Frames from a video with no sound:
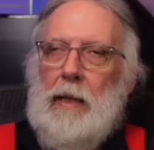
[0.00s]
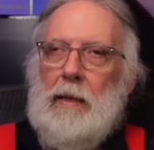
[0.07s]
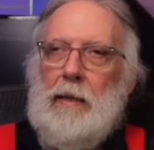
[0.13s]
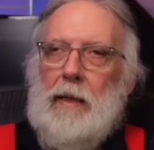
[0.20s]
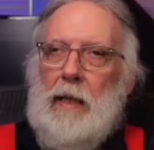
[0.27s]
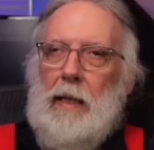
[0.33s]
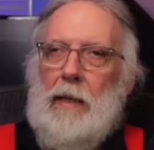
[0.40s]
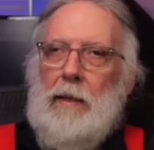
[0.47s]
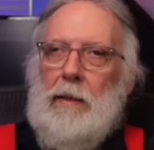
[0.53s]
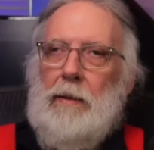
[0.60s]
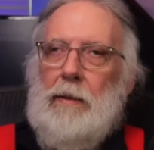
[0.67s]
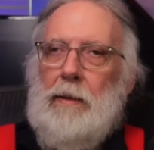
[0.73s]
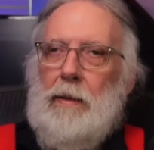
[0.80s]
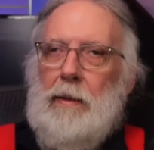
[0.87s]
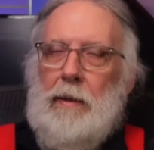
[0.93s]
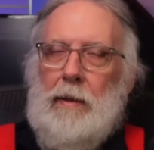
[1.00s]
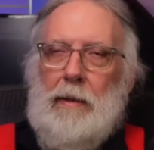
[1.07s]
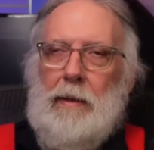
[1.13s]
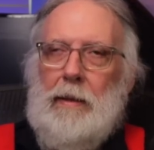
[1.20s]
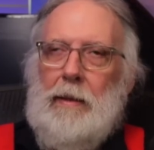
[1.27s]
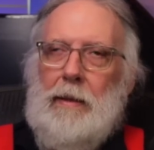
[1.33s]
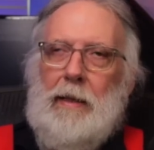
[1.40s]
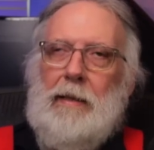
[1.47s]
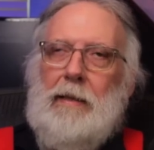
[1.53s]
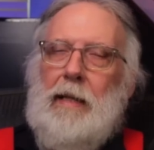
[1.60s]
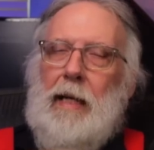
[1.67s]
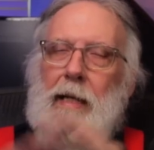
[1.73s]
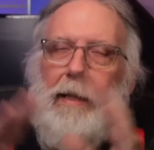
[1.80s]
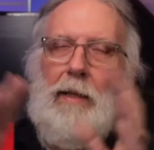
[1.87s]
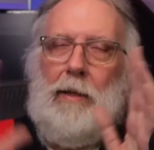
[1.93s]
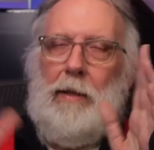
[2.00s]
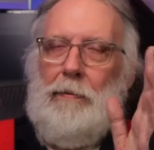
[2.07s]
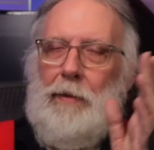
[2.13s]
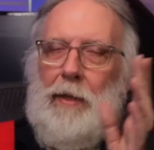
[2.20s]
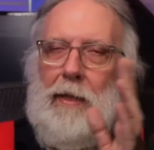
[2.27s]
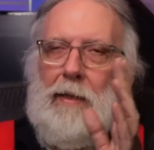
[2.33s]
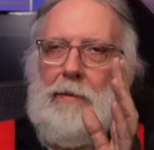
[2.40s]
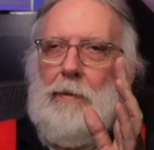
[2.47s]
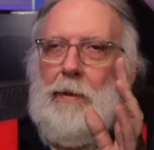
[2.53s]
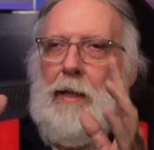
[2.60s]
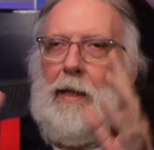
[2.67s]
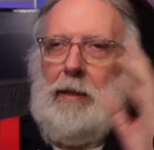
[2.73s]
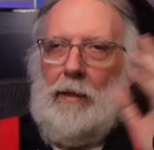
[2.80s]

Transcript: So just take all of this with a